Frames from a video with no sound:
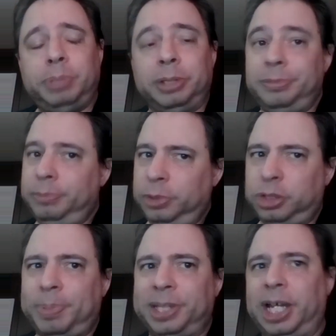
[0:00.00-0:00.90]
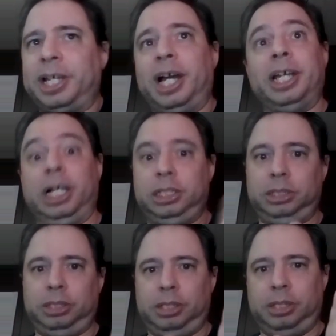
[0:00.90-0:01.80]
But let's talk about that guy
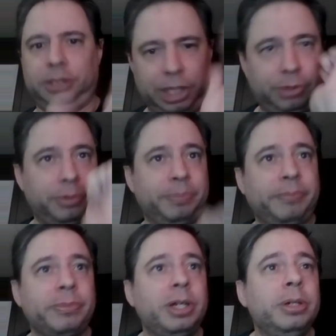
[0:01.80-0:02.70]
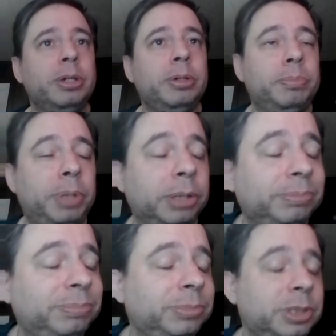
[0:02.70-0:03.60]
later.
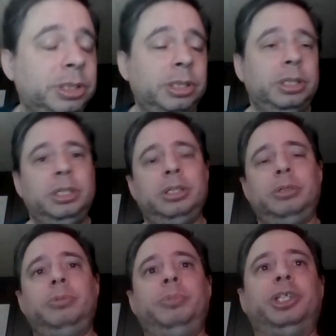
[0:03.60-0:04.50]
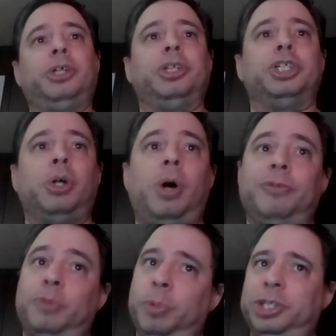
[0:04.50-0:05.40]
But we start the show
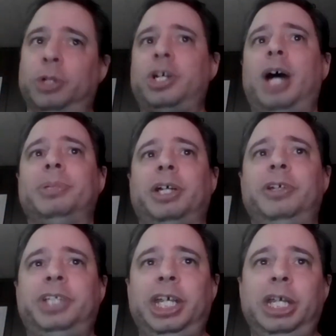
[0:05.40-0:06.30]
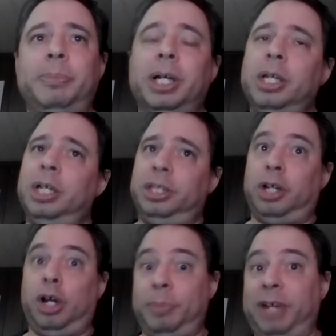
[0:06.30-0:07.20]
off with our commentary team,
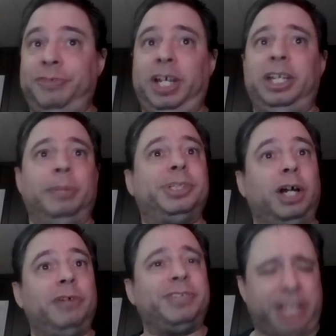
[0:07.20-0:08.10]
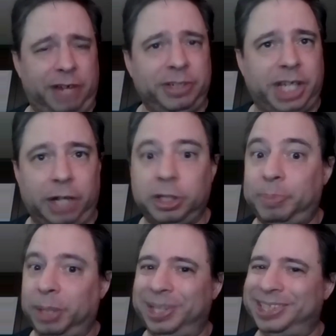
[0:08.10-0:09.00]
the hermaphrodite himself, Kevin Kelly.
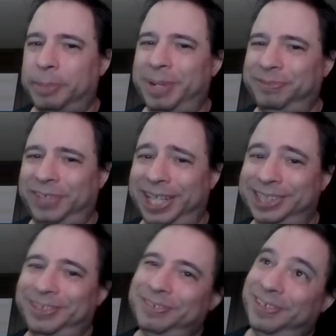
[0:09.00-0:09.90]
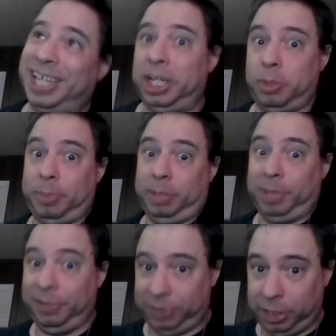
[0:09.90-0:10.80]
By the way, he's a Met fan, so I really can't call him a
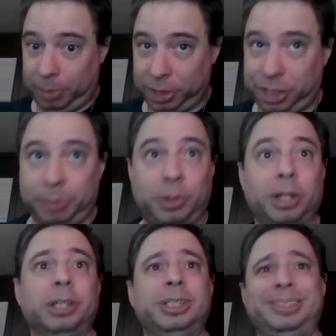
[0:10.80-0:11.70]
hermaphrodite that much anymore.